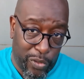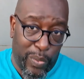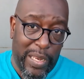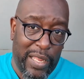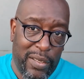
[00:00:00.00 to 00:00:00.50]

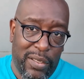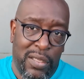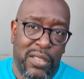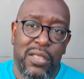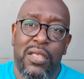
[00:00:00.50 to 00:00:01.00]
to an end
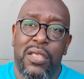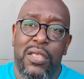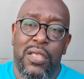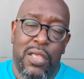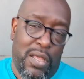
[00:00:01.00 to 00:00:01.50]

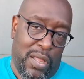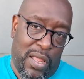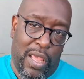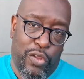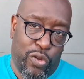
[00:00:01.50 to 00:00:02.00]

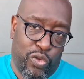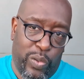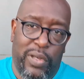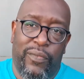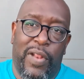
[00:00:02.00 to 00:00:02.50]
and your
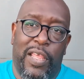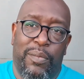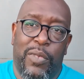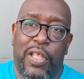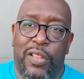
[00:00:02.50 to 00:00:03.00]
twin
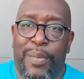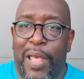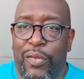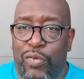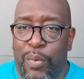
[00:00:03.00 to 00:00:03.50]
flame is
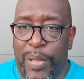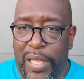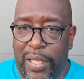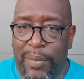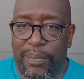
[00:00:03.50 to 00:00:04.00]
about to
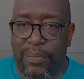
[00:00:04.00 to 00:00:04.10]
appear.